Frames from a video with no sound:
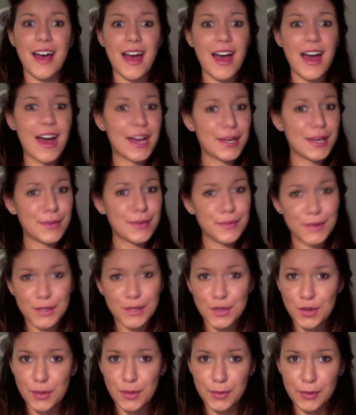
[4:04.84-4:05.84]
I'm a
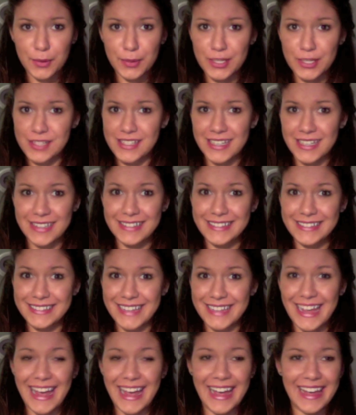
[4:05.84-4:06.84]
normal person,
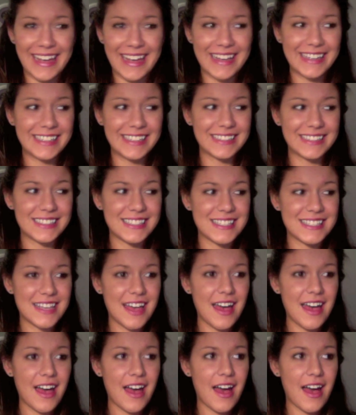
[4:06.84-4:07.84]
and
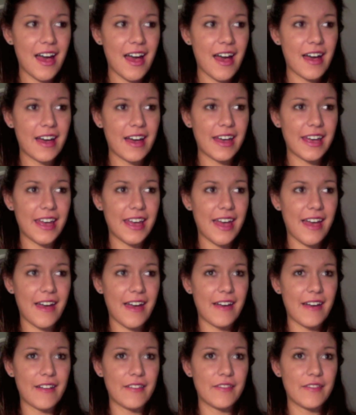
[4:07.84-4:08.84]
I
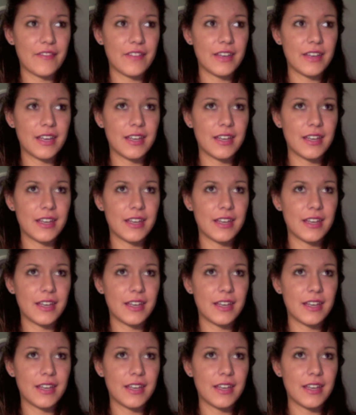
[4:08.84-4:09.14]
have